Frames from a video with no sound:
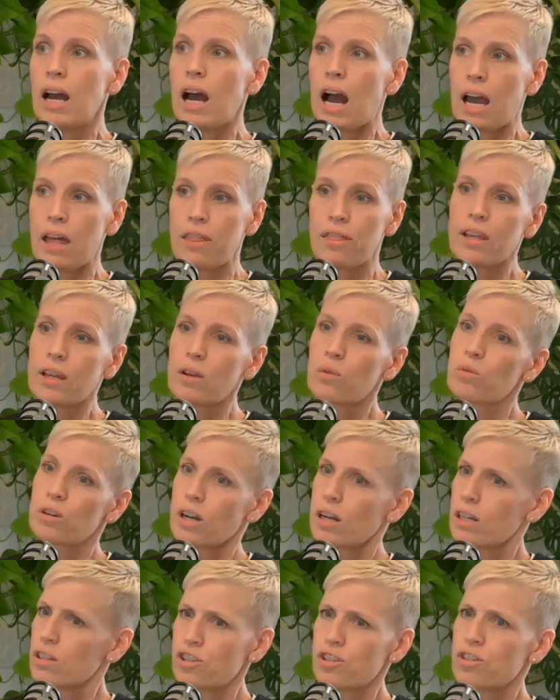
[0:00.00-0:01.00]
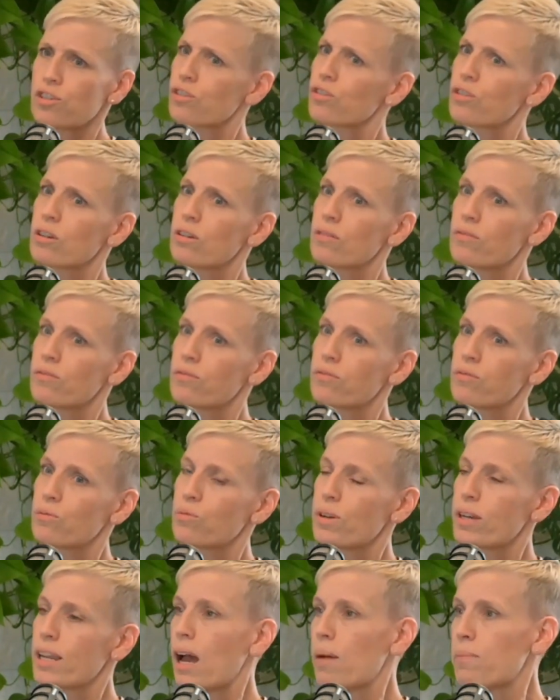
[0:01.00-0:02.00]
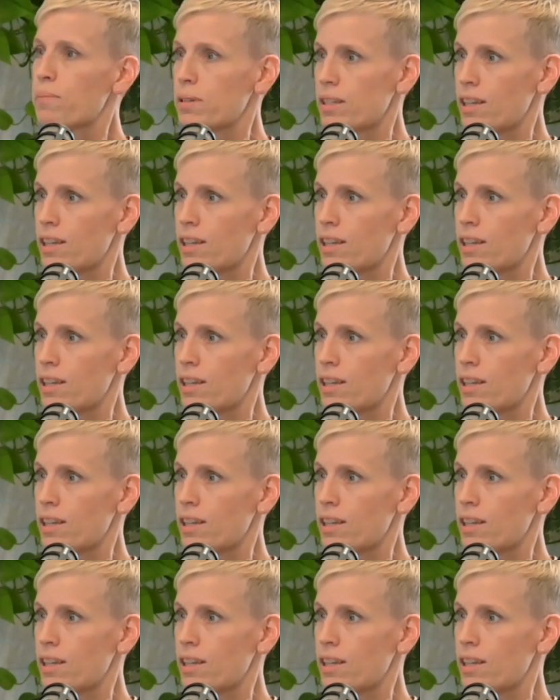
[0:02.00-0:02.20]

I think, were unsure of what happened